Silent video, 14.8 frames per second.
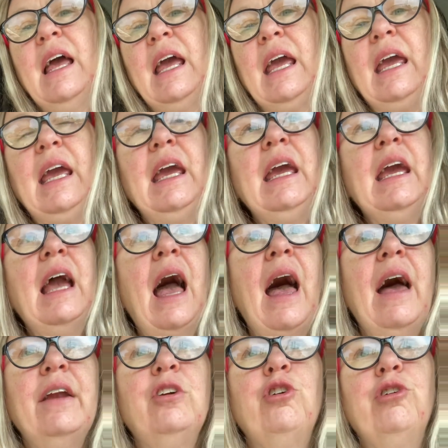he
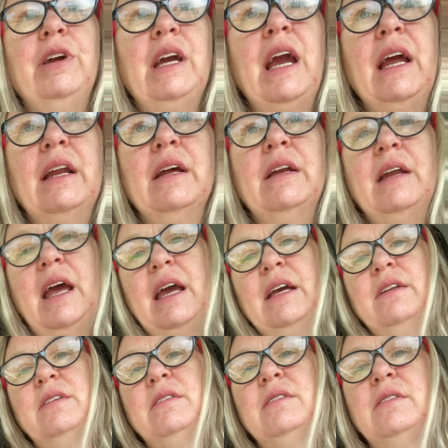had created a
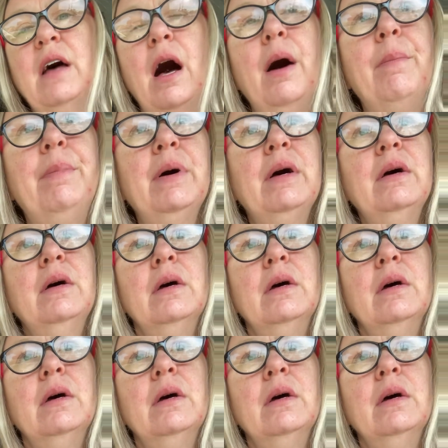sub